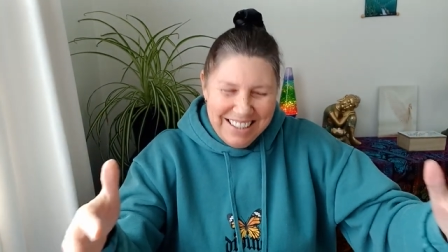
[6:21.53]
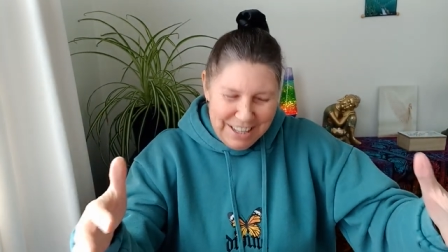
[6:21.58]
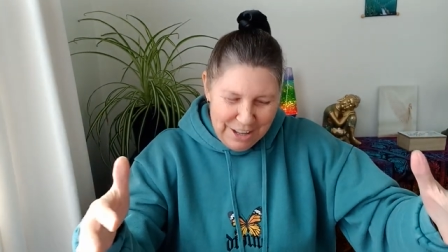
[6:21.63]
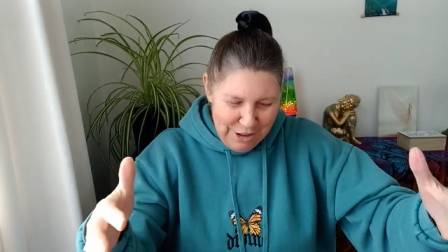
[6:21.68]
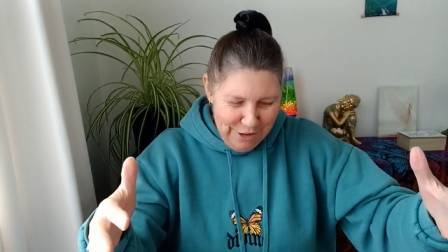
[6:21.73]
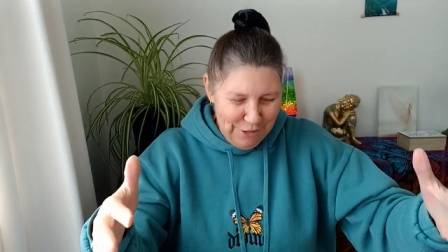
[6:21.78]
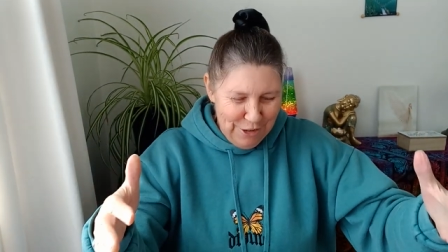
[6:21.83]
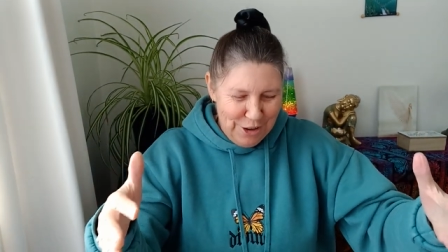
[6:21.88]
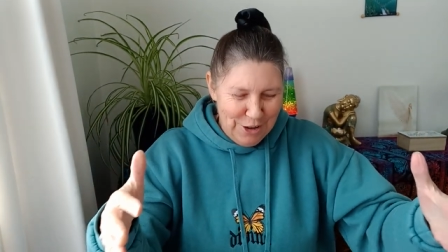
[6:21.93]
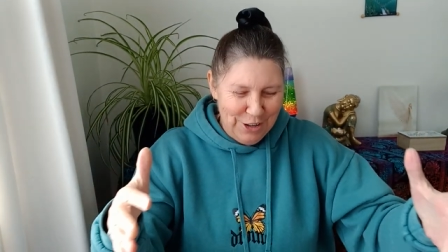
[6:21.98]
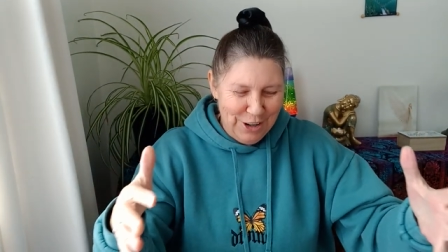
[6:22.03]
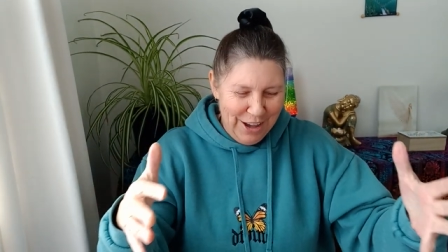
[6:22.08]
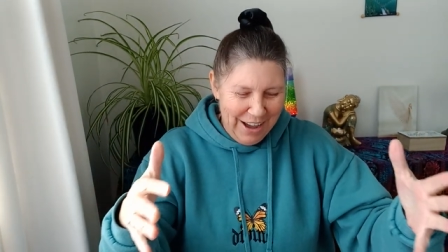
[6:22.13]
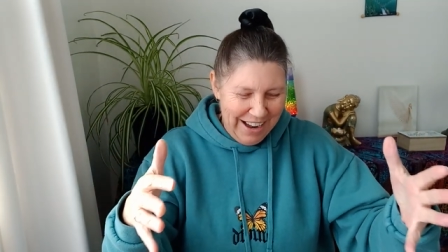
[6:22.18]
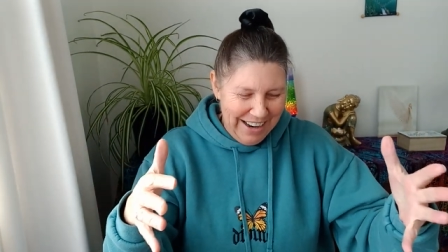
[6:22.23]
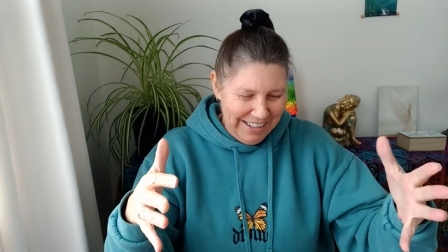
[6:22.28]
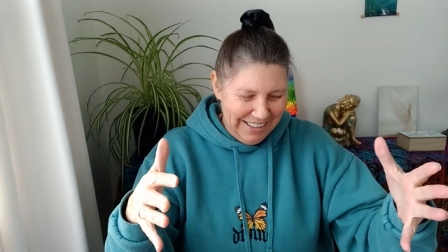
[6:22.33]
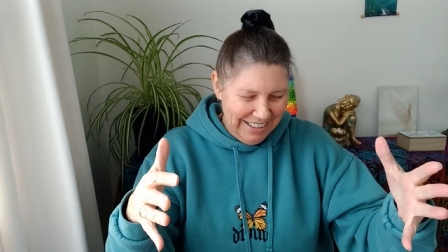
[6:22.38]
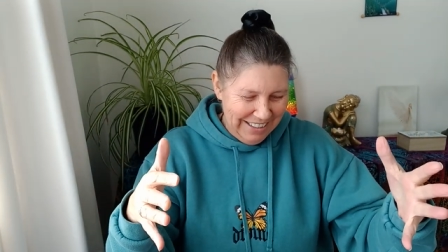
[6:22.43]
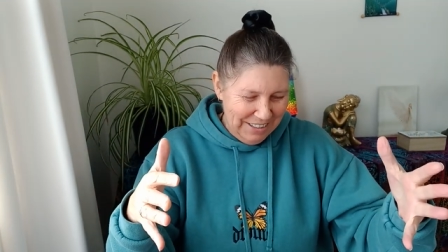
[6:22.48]
if you
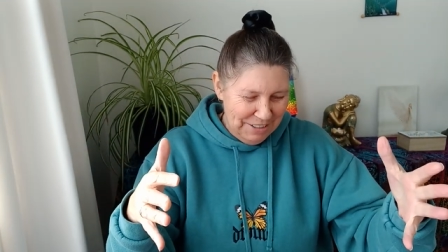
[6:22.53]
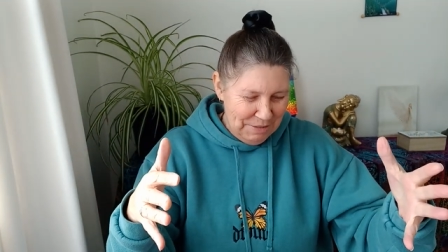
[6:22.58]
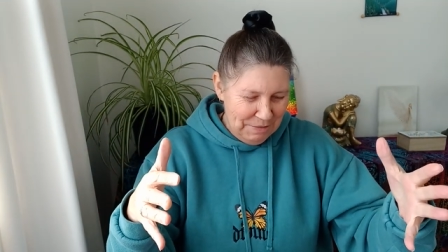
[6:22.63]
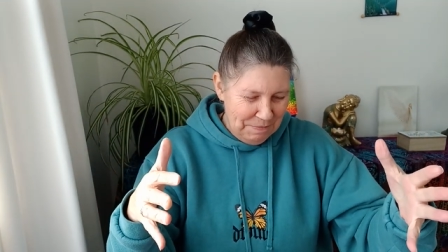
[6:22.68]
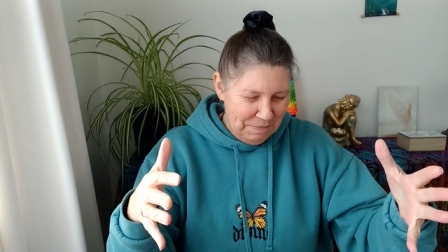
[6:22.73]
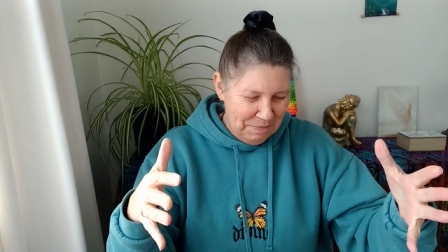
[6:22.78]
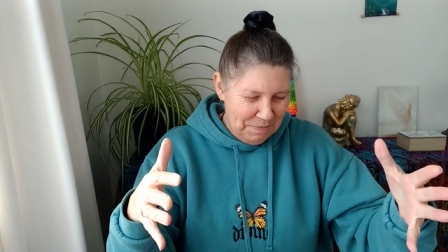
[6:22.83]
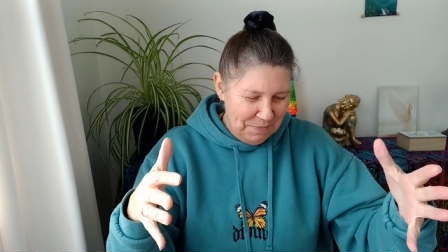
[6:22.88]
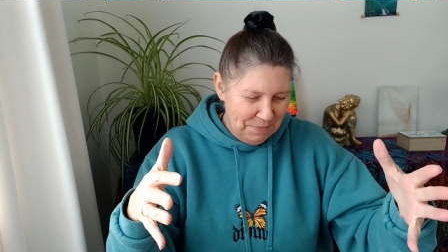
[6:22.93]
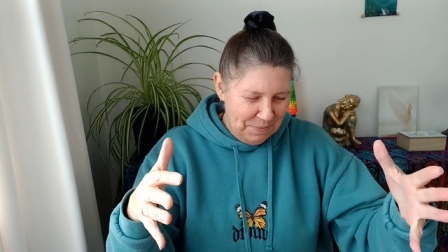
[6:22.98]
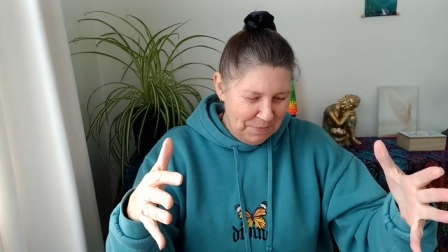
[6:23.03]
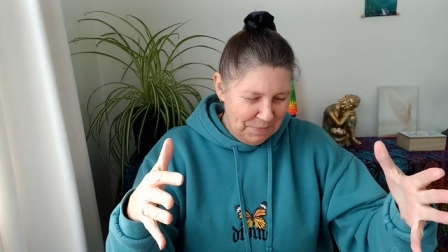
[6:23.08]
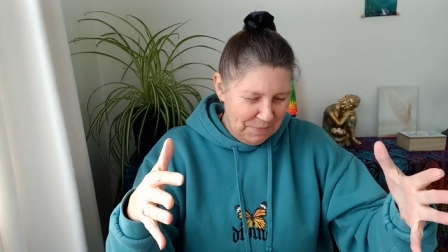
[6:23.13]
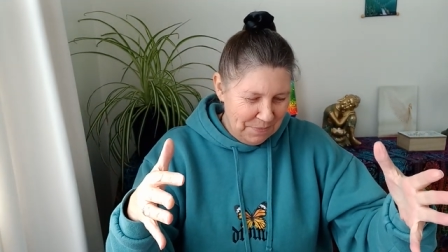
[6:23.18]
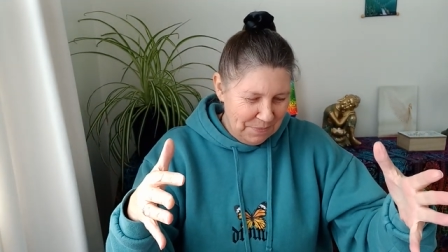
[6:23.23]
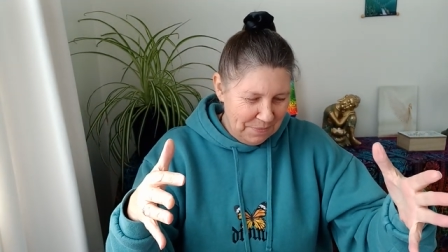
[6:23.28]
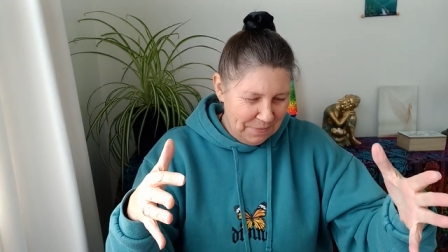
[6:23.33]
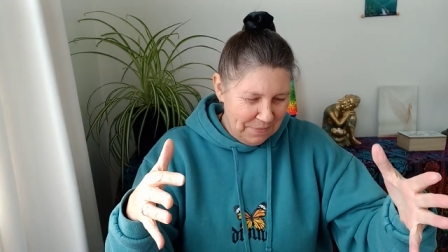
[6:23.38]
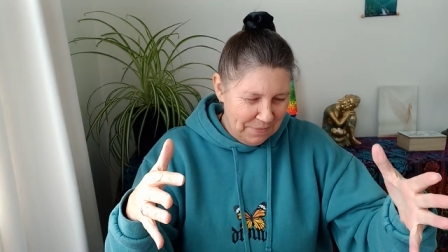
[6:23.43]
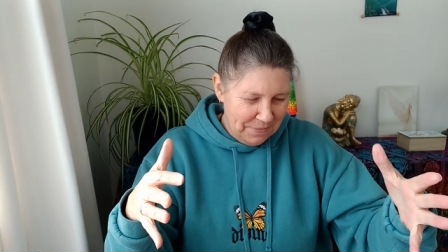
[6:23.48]
like,
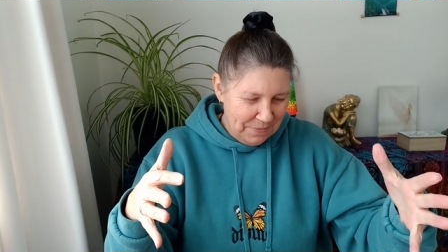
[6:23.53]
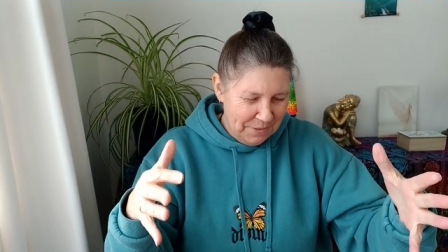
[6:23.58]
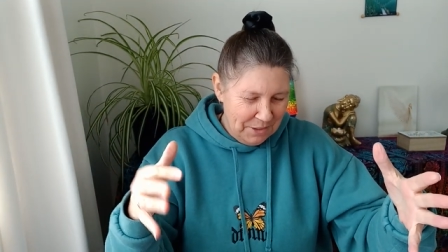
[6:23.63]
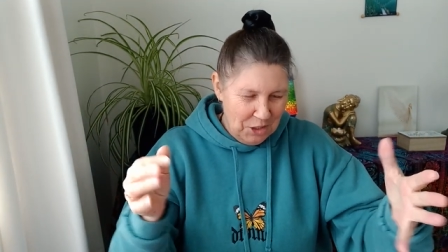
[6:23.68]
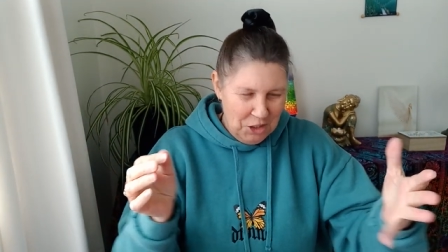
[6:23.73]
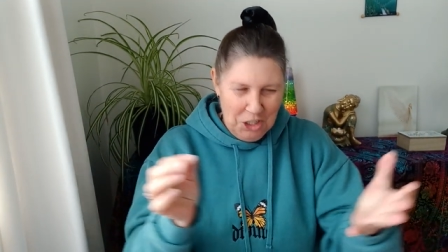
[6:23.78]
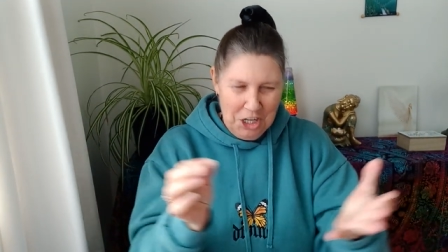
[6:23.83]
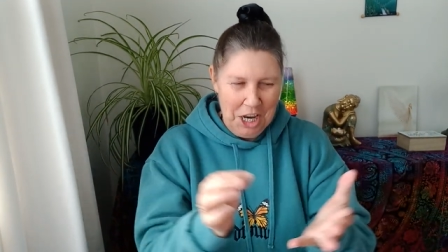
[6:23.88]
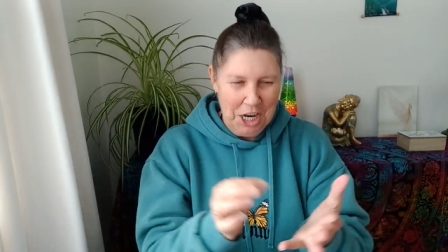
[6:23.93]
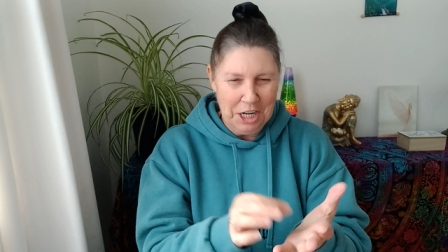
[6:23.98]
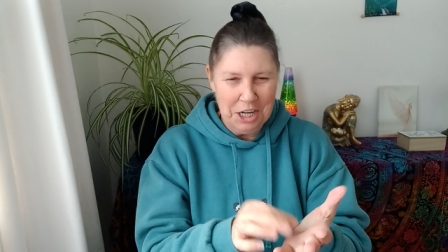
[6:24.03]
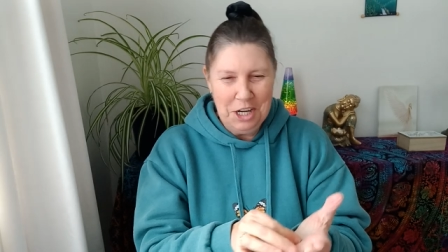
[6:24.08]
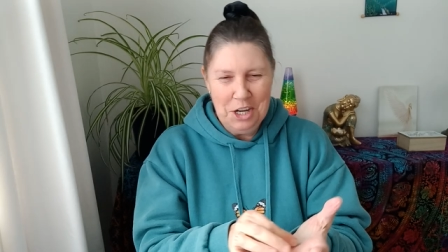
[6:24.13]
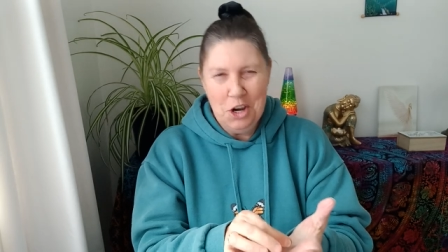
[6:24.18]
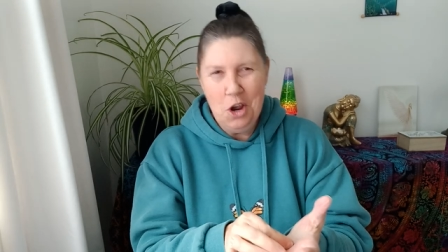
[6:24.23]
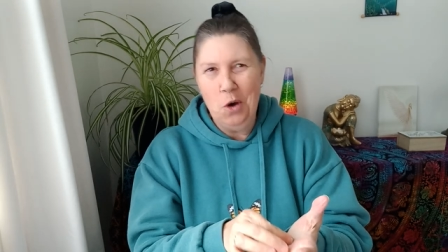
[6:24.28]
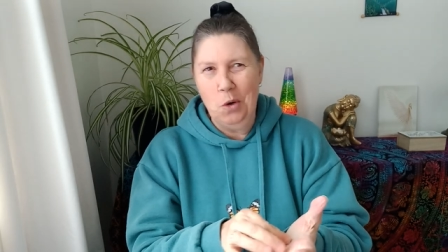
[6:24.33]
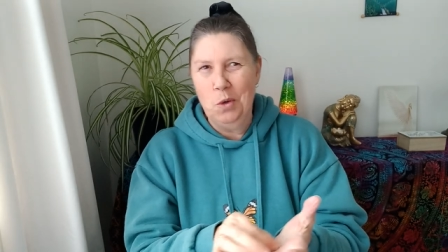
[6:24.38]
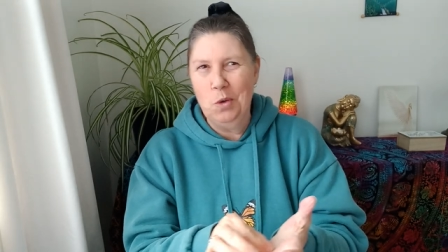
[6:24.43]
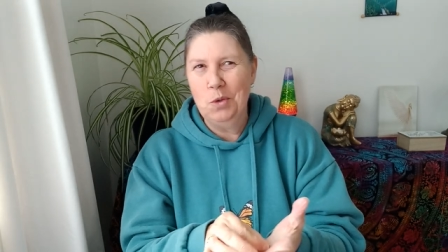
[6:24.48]
taking
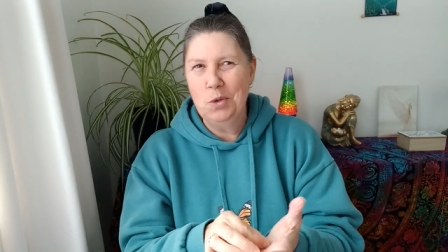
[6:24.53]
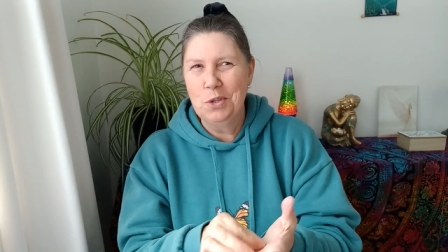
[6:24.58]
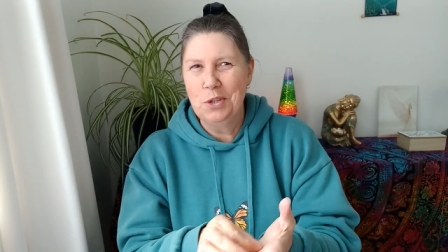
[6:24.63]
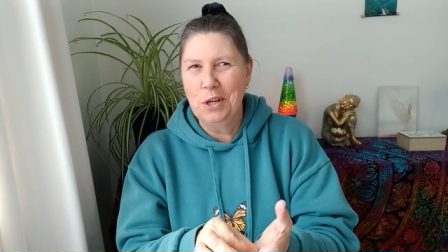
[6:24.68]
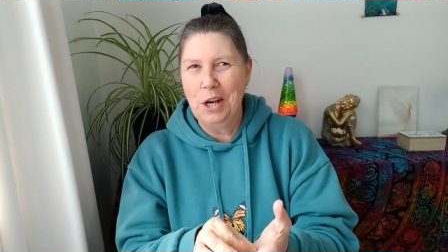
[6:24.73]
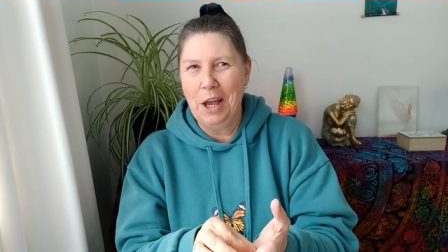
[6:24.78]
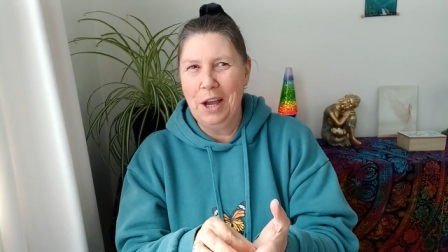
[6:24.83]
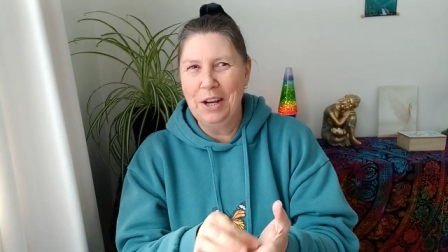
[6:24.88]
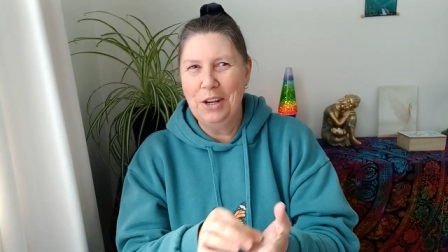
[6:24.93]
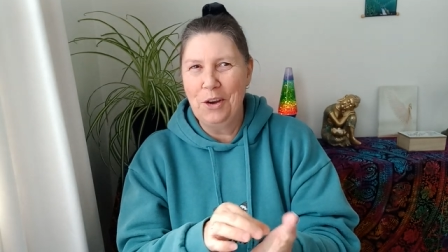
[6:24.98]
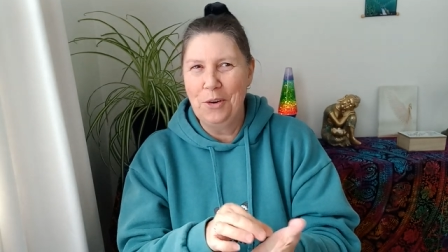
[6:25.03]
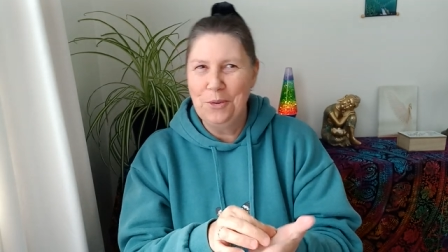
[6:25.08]
notes like,